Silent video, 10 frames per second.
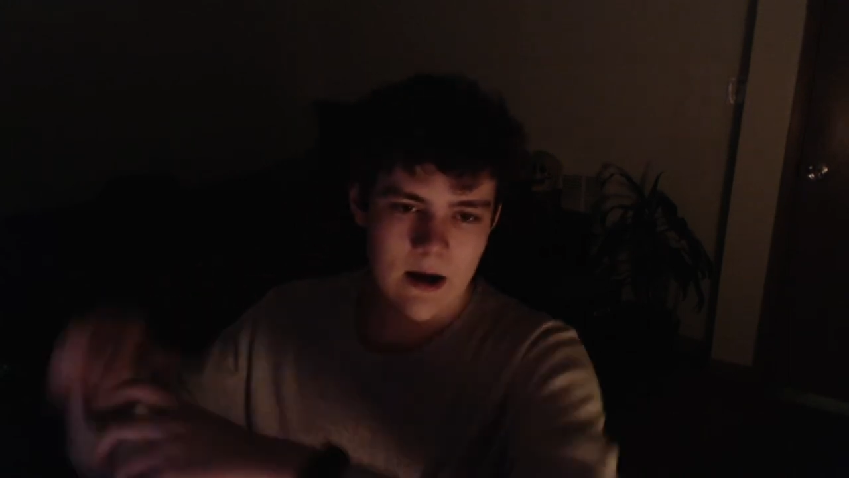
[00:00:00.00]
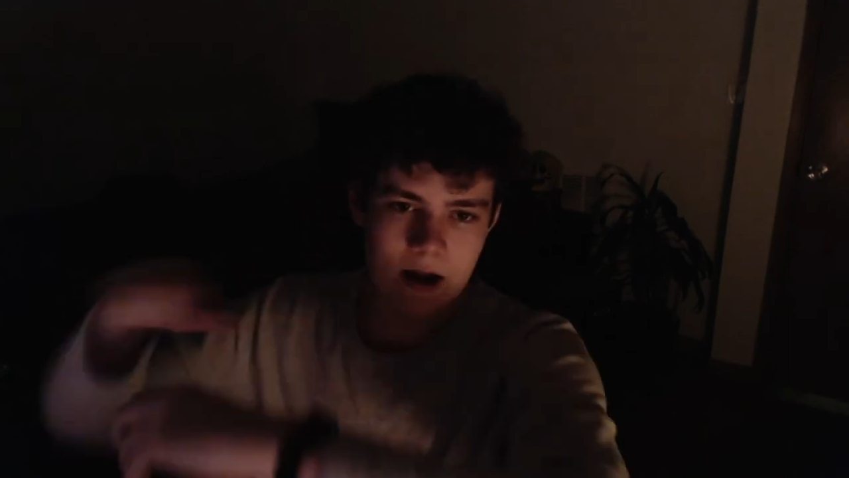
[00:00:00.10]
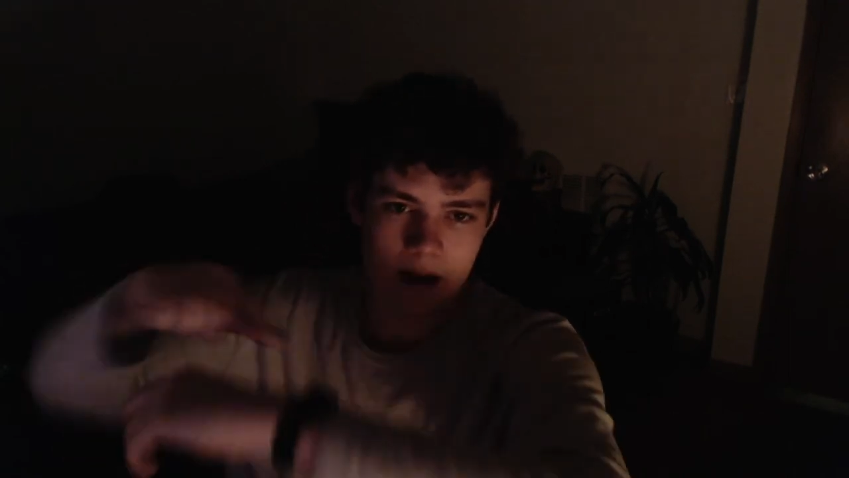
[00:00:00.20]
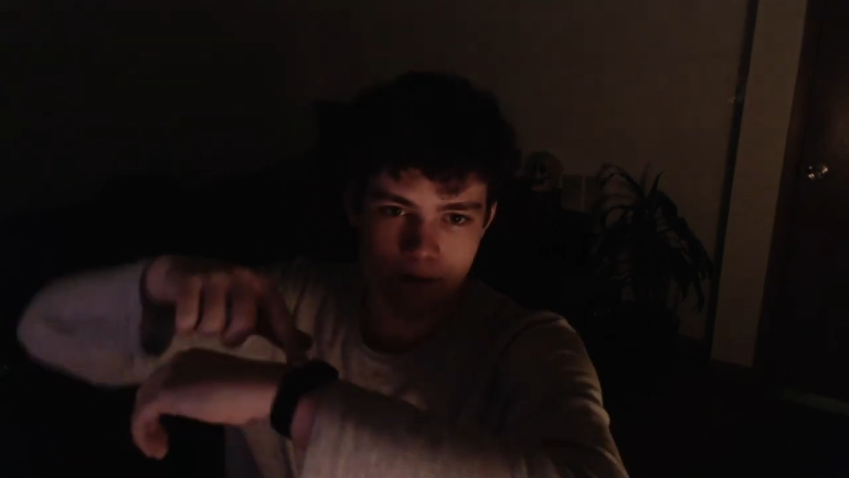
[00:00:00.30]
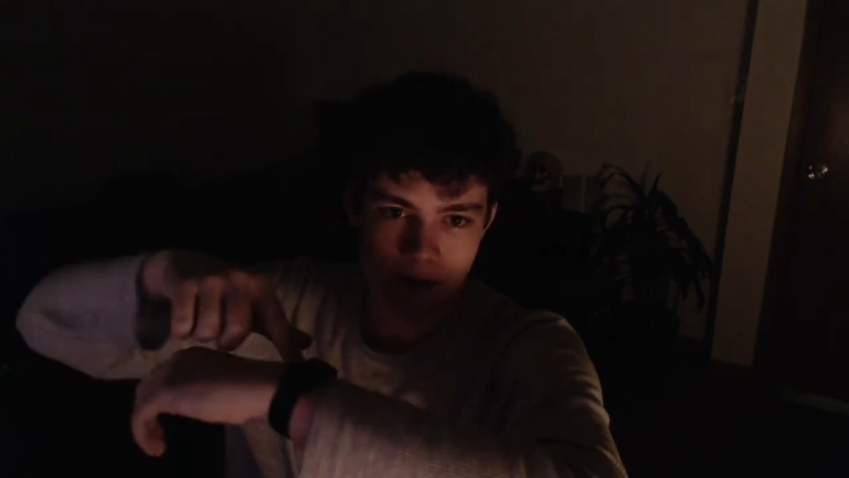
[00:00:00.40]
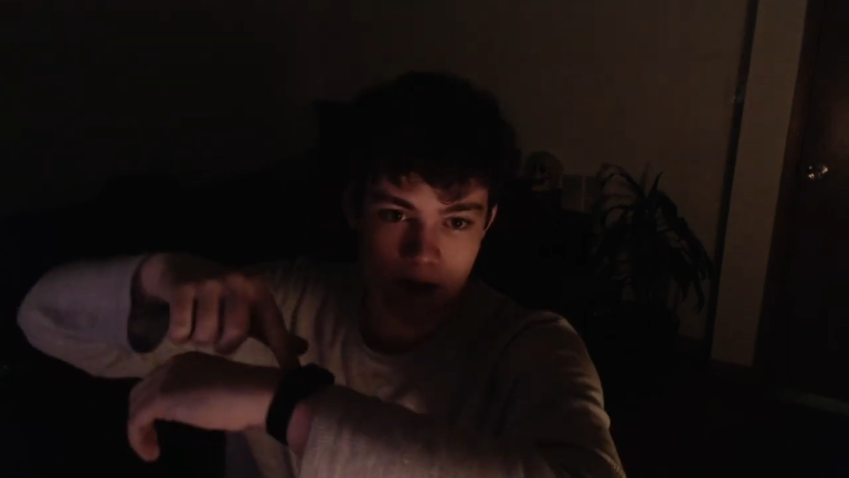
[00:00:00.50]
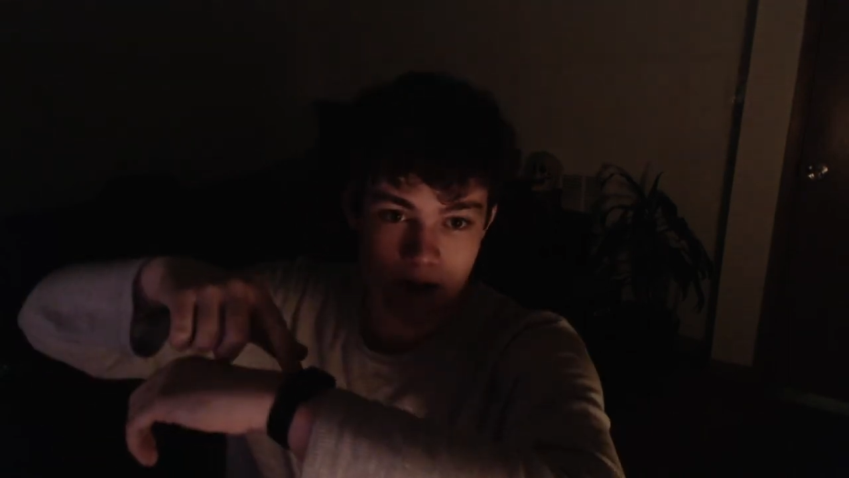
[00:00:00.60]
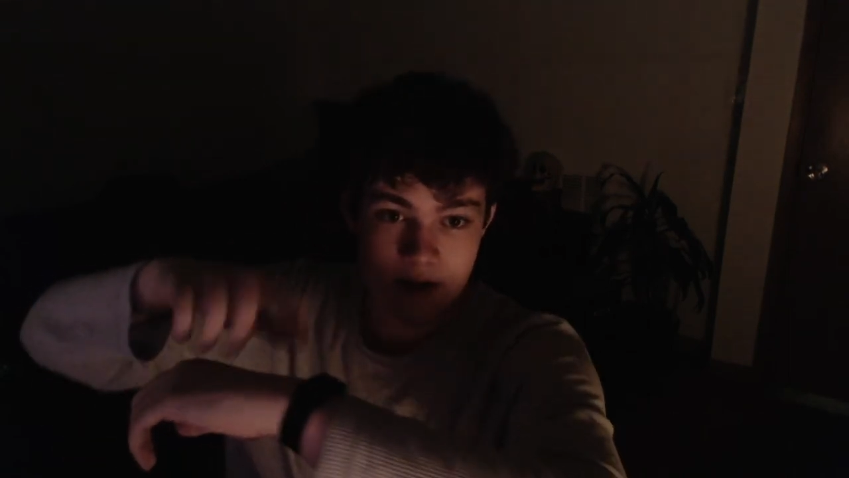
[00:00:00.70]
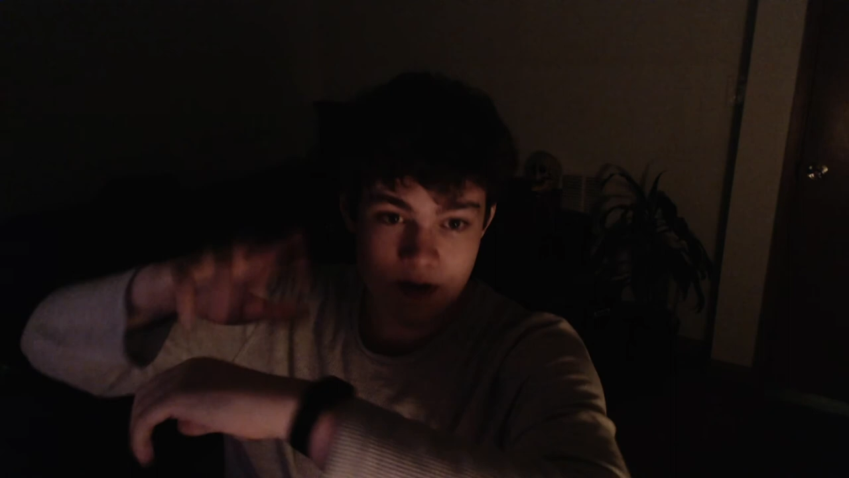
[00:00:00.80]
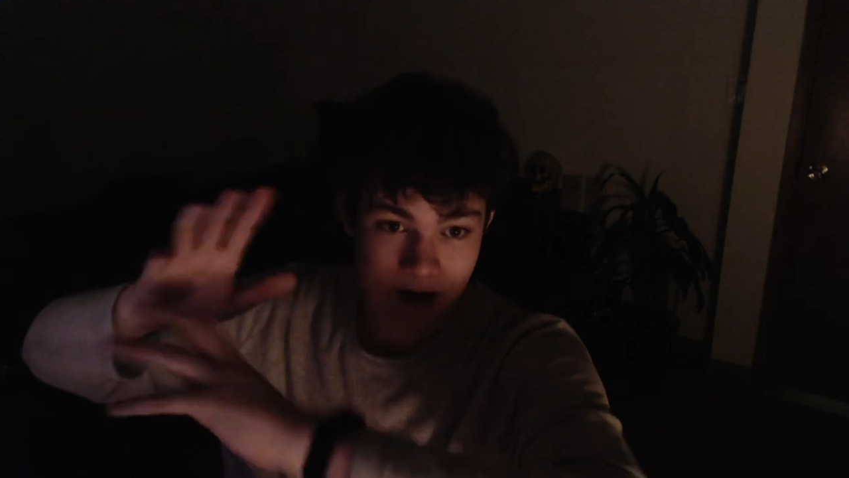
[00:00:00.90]
I have a
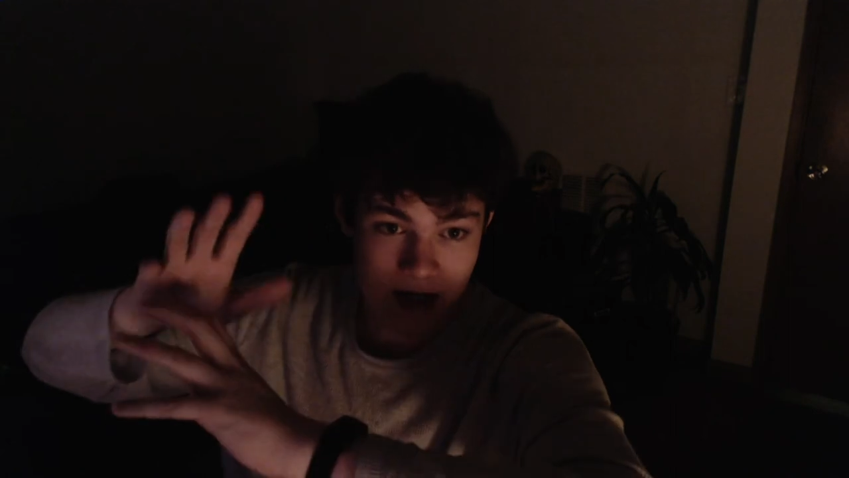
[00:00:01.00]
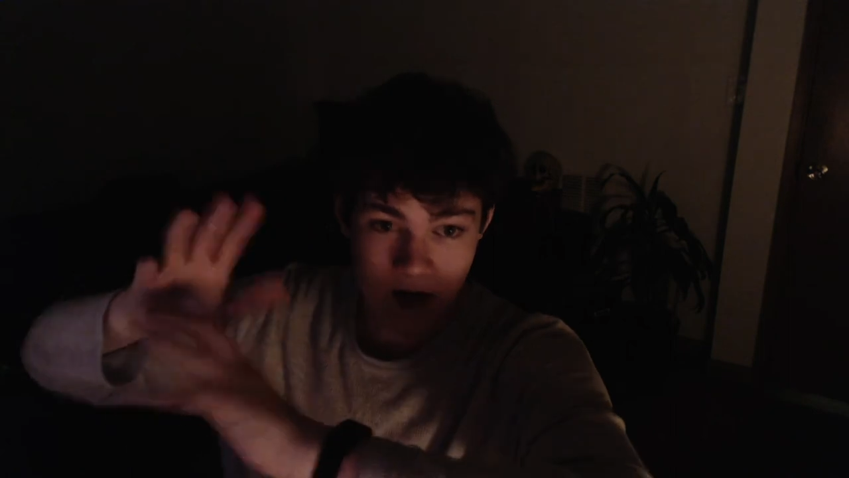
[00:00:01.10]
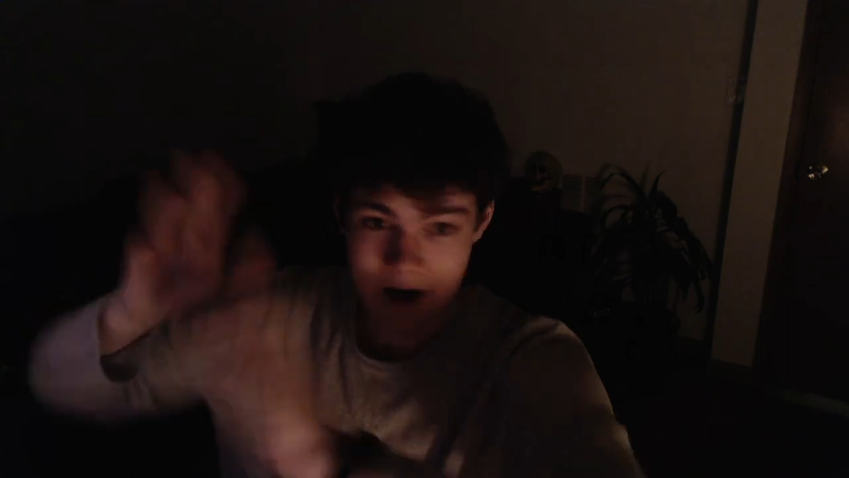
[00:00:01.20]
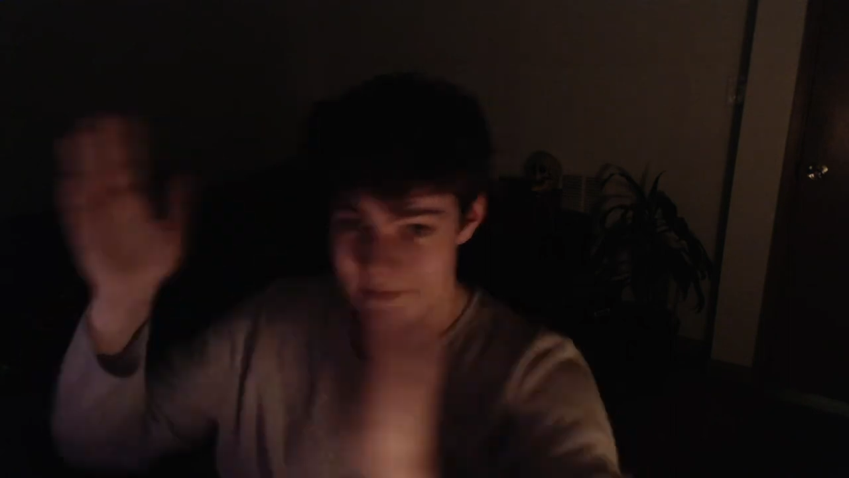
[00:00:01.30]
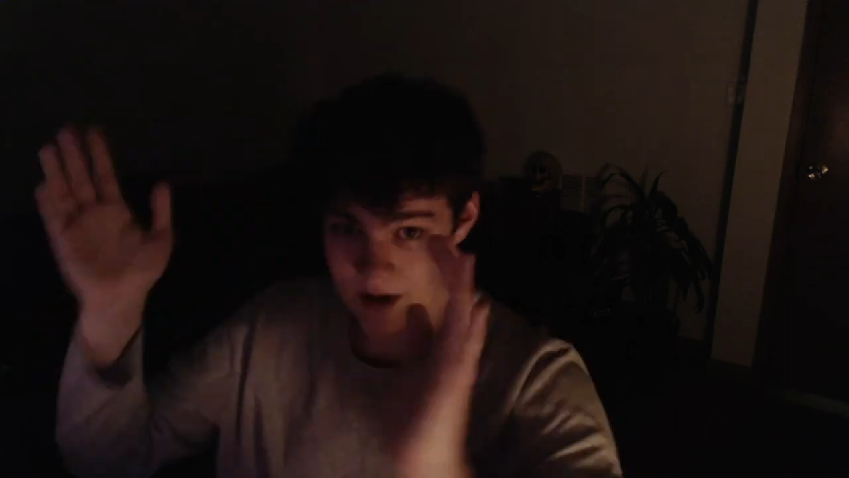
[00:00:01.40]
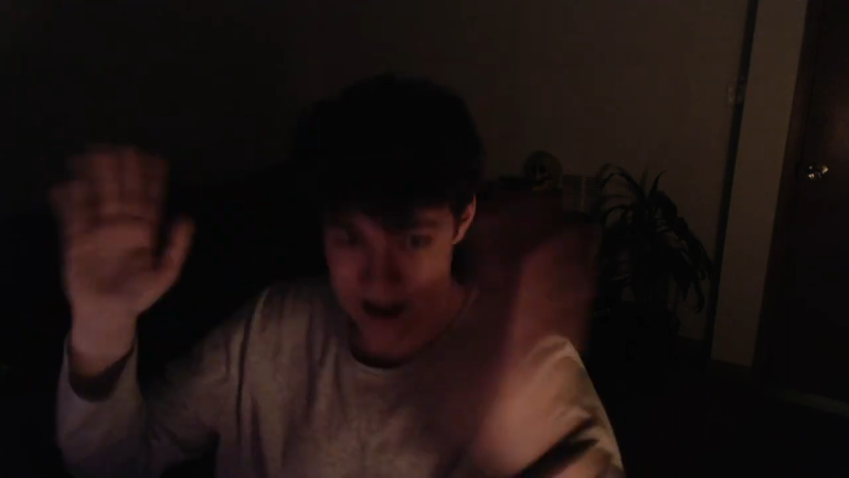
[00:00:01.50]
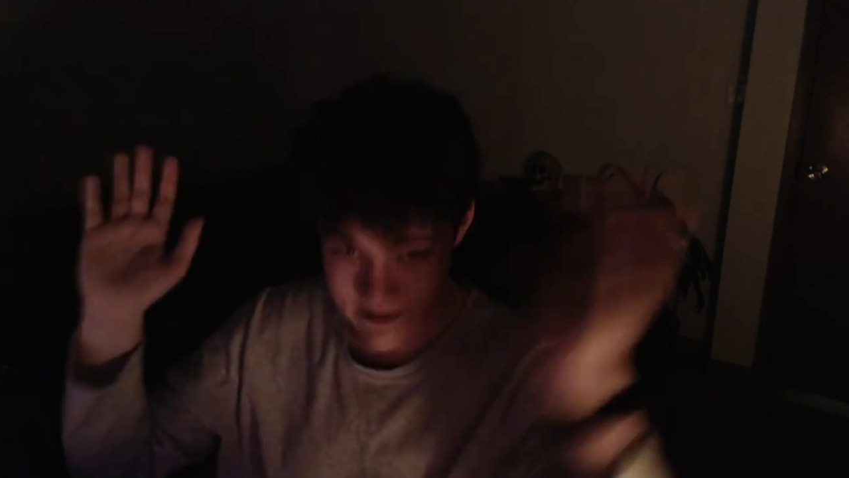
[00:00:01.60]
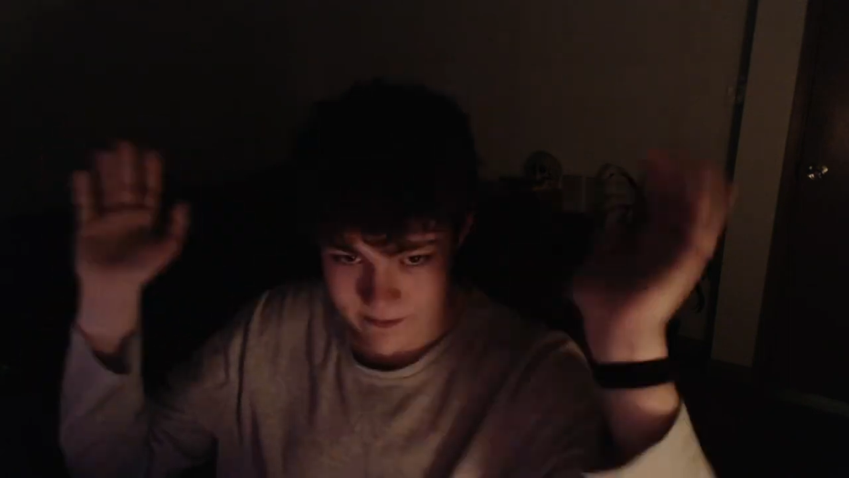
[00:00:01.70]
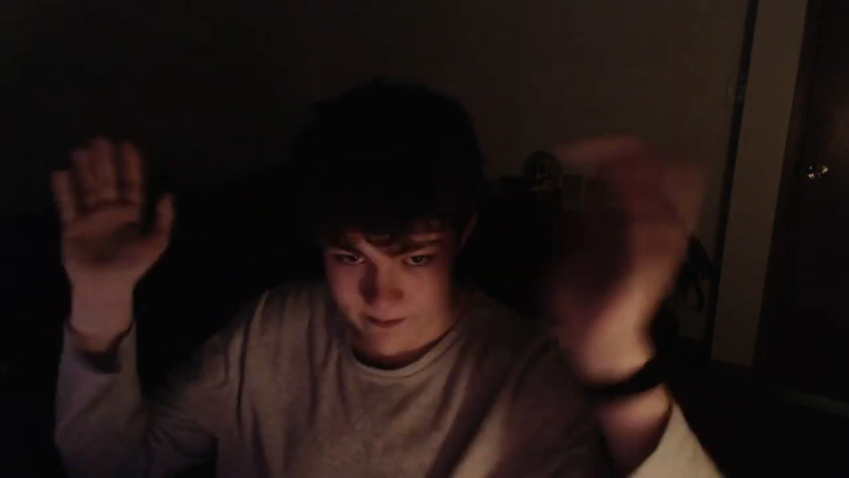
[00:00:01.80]
as you may know, I have a I've,